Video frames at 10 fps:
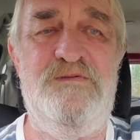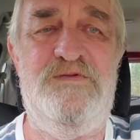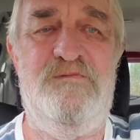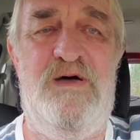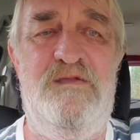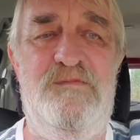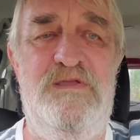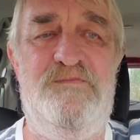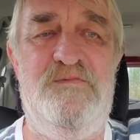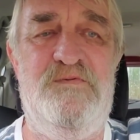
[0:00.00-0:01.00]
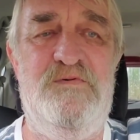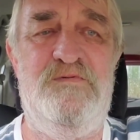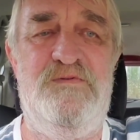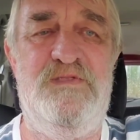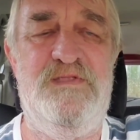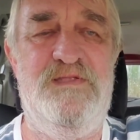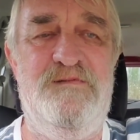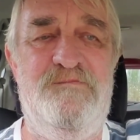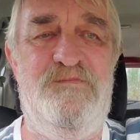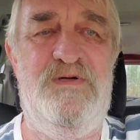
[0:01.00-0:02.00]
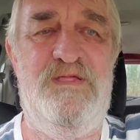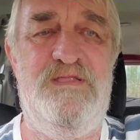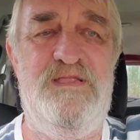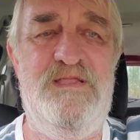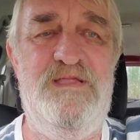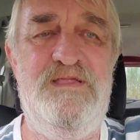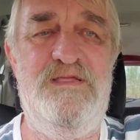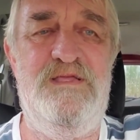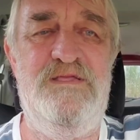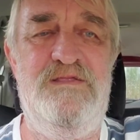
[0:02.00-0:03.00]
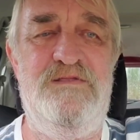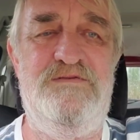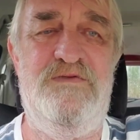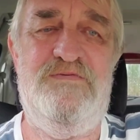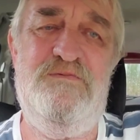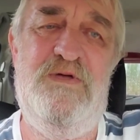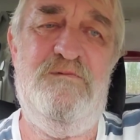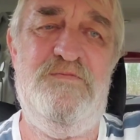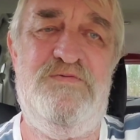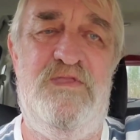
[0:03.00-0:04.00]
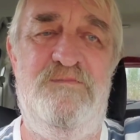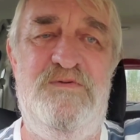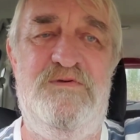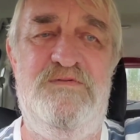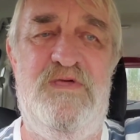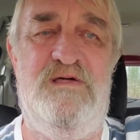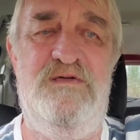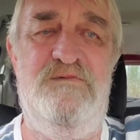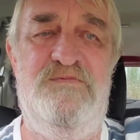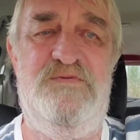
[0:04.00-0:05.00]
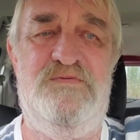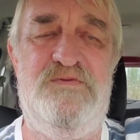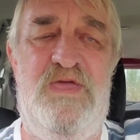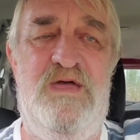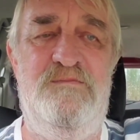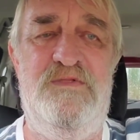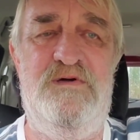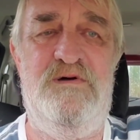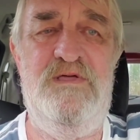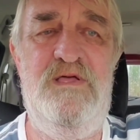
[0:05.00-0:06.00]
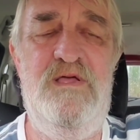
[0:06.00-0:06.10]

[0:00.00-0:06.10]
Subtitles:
she wanted money for food, but just the way it was set up, you could tell it was a scam.